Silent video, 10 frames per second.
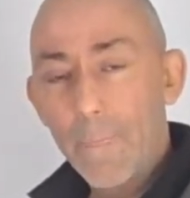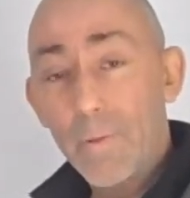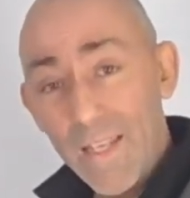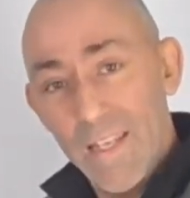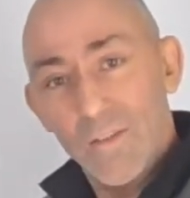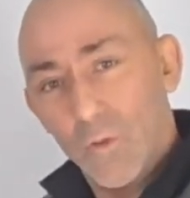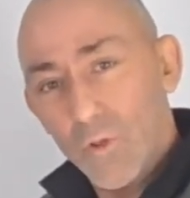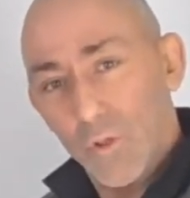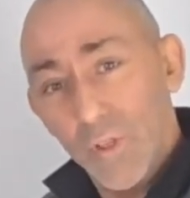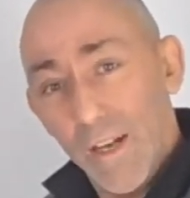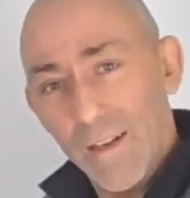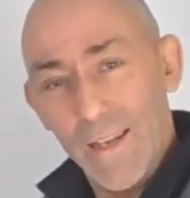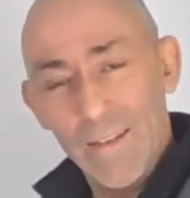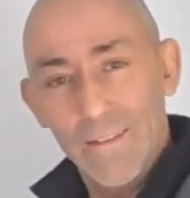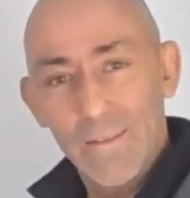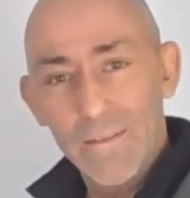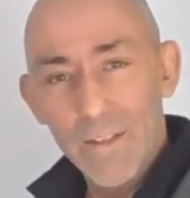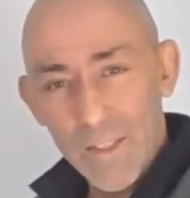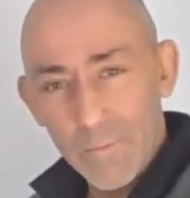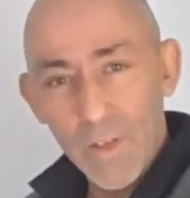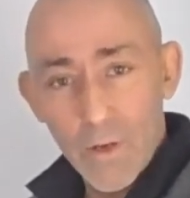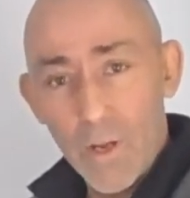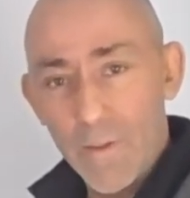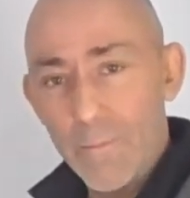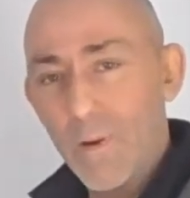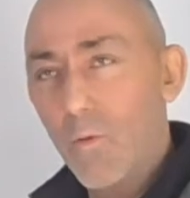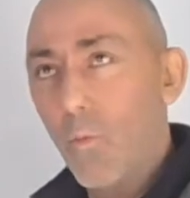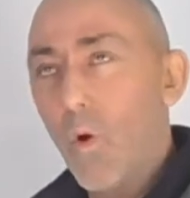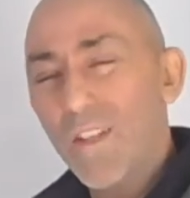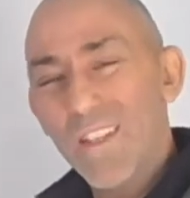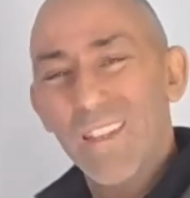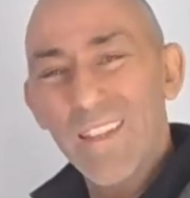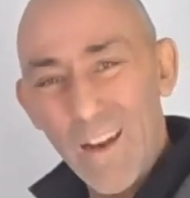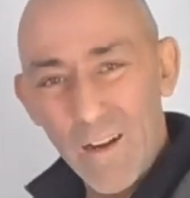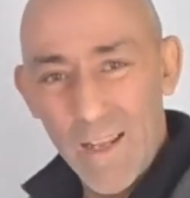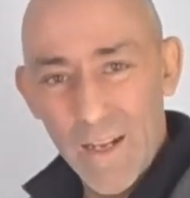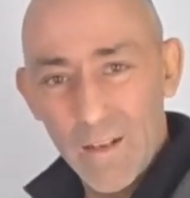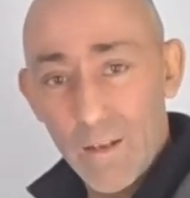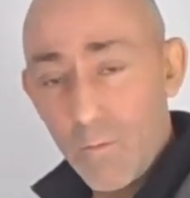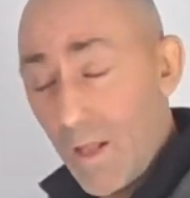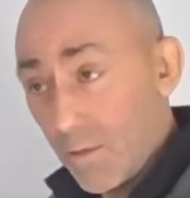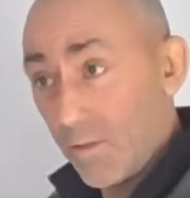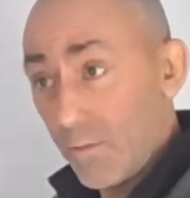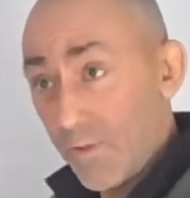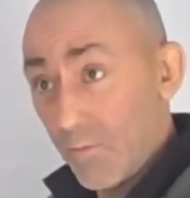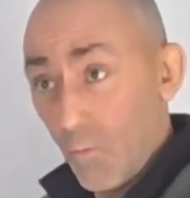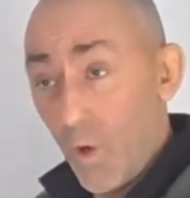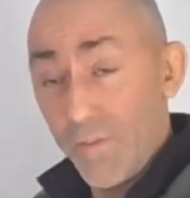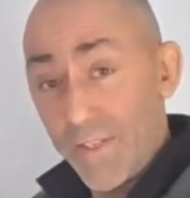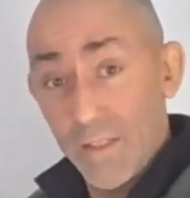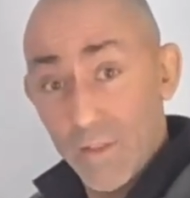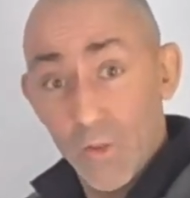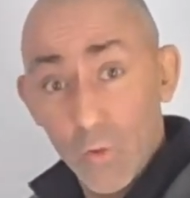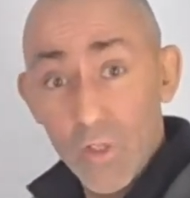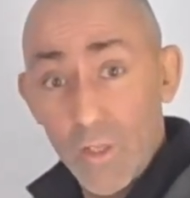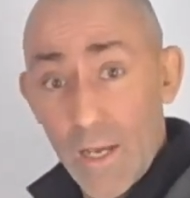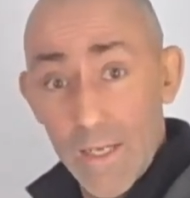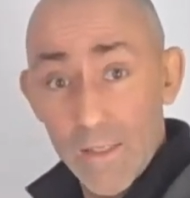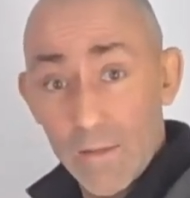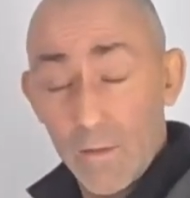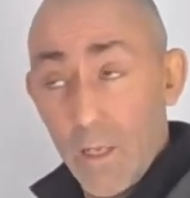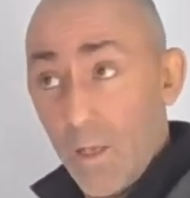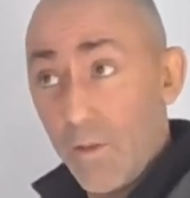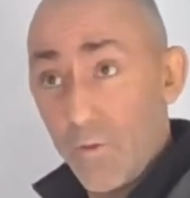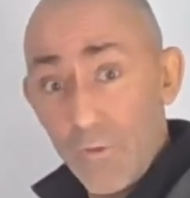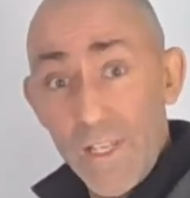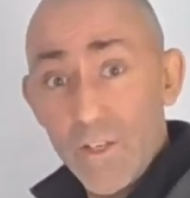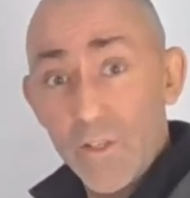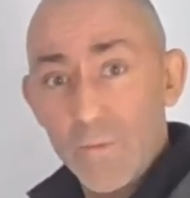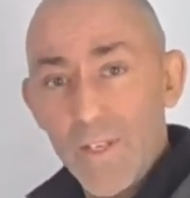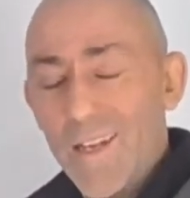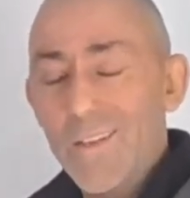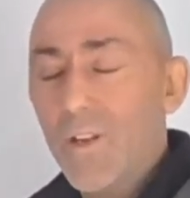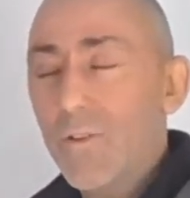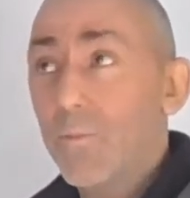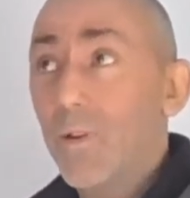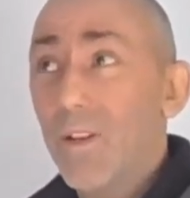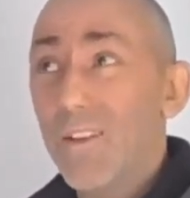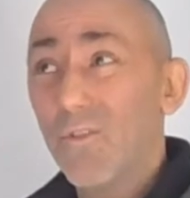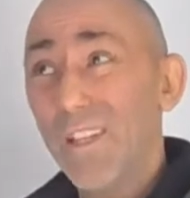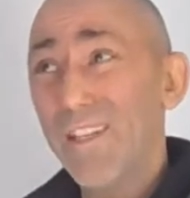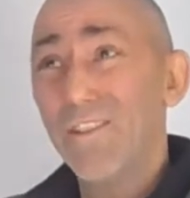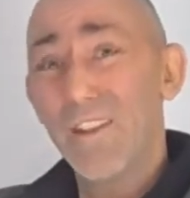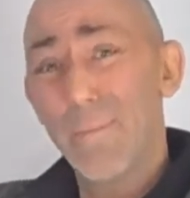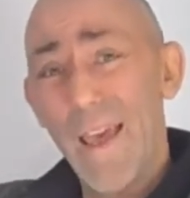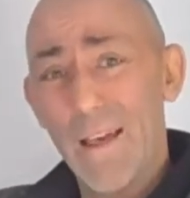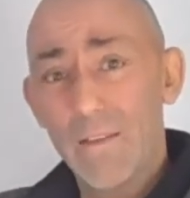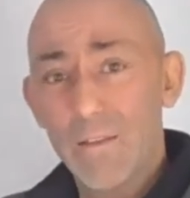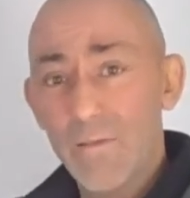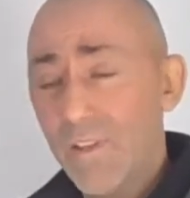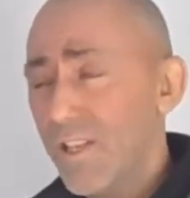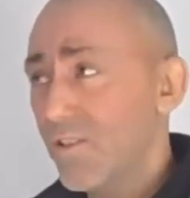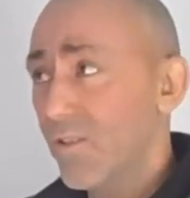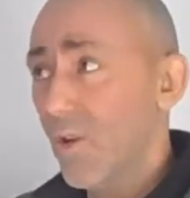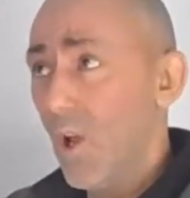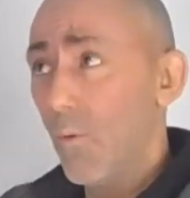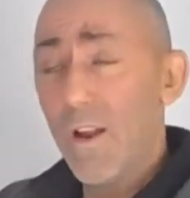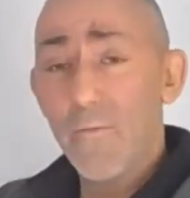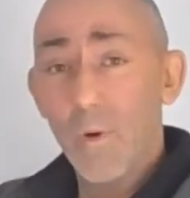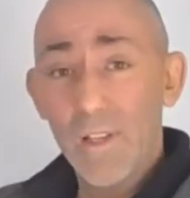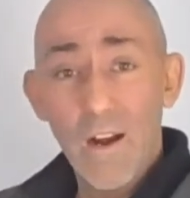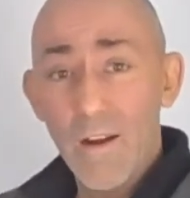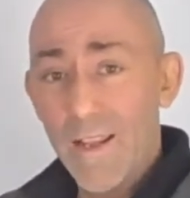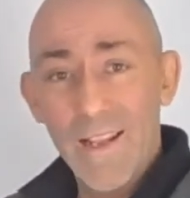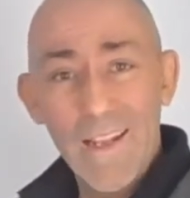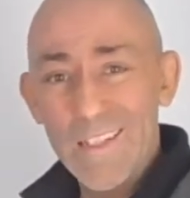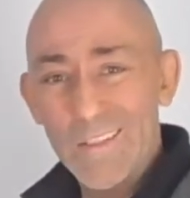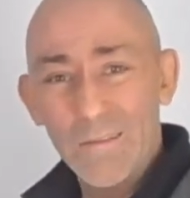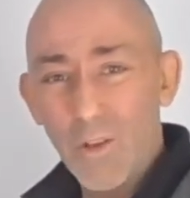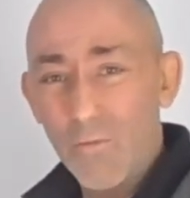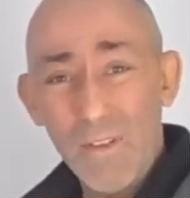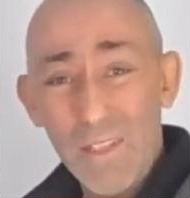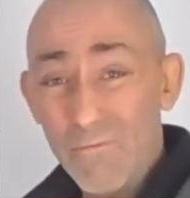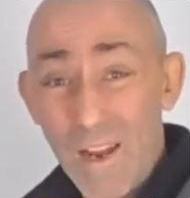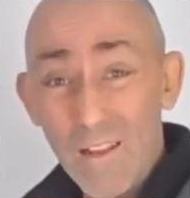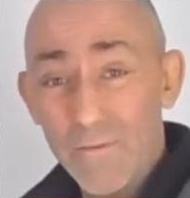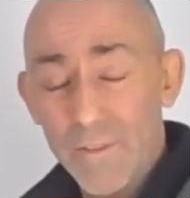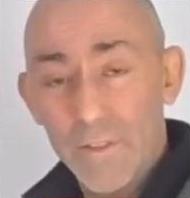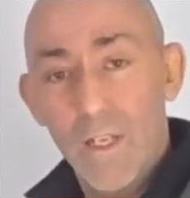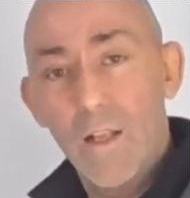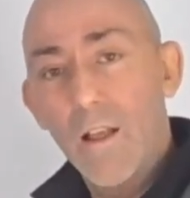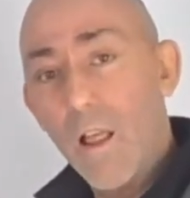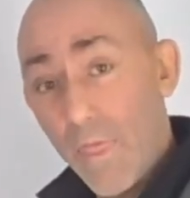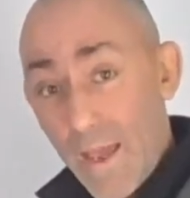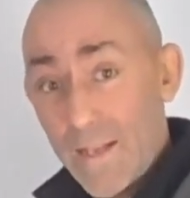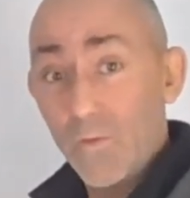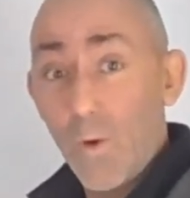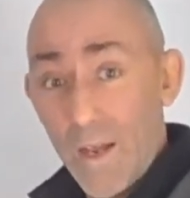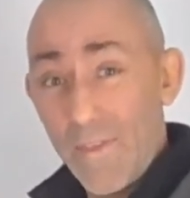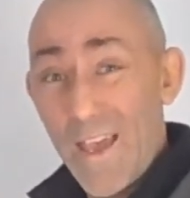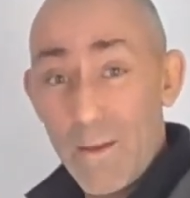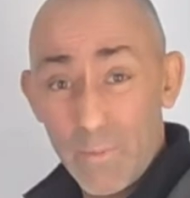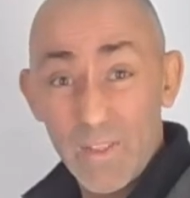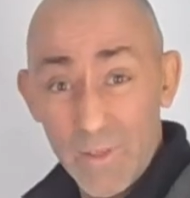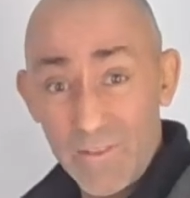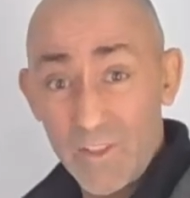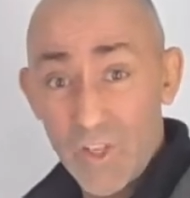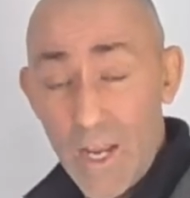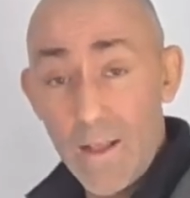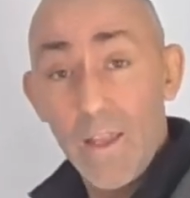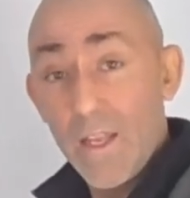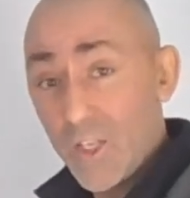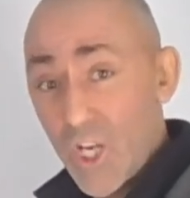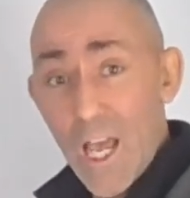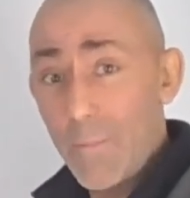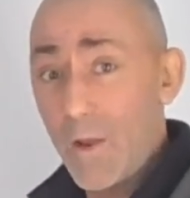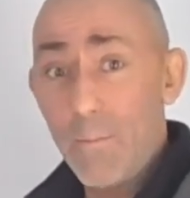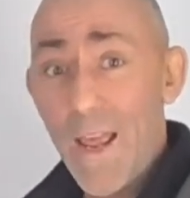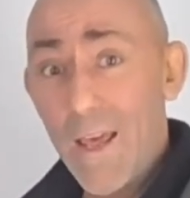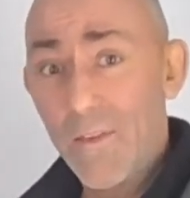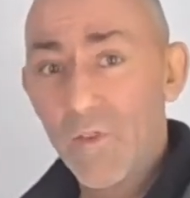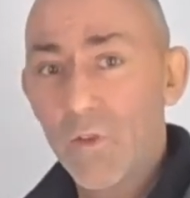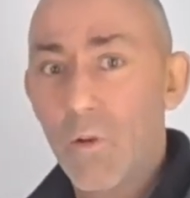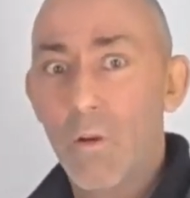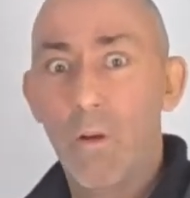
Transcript: but it is social learning. There's something going on there, but what's the learning? Well, it's to do with wanting to socialize. The relationships, yeah, I know, but in relation to the maths, in relation to whatever we're learning, it's not really relevant. And that's why that specific chat about maths,